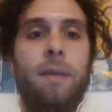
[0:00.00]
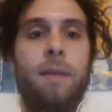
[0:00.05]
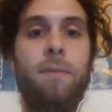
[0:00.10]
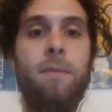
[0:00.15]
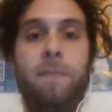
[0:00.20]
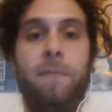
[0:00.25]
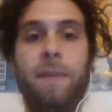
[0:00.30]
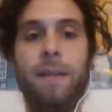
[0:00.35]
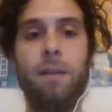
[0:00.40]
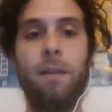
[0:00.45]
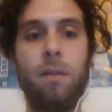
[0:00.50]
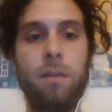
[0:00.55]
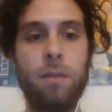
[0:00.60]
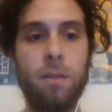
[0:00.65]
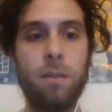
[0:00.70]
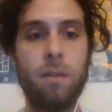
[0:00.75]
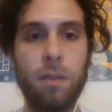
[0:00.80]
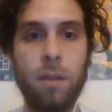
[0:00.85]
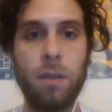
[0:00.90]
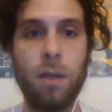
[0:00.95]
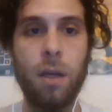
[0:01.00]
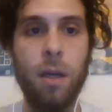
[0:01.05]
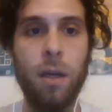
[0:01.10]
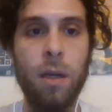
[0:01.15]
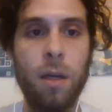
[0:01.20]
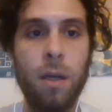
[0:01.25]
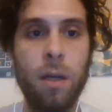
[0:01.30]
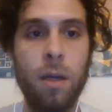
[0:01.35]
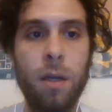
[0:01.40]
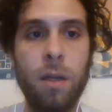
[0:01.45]
fields.
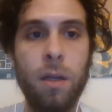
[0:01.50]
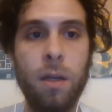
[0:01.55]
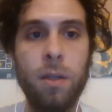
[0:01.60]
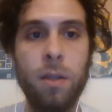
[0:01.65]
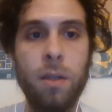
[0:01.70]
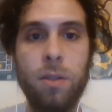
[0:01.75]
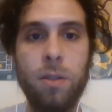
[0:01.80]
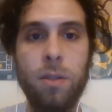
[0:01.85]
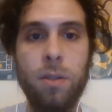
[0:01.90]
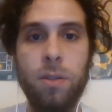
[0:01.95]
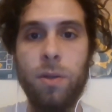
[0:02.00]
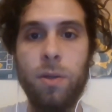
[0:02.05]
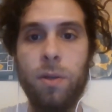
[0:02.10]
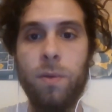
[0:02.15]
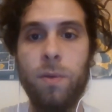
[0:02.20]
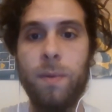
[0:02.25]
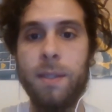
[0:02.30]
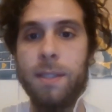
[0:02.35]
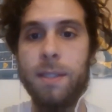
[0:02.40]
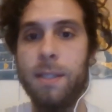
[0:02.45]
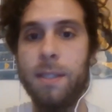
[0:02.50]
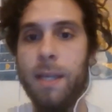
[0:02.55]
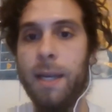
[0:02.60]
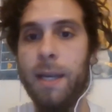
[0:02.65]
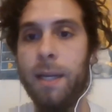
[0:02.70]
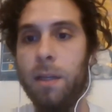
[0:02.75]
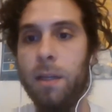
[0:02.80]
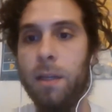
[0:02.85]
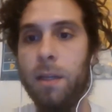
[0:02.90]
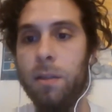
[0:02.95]
So, one
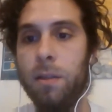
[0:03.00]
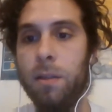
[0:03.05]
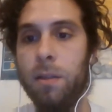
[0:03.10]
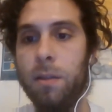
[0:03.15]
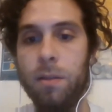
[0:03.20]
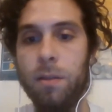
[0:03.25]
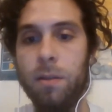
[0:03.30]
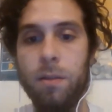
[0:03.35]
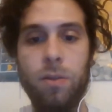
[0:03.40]
second.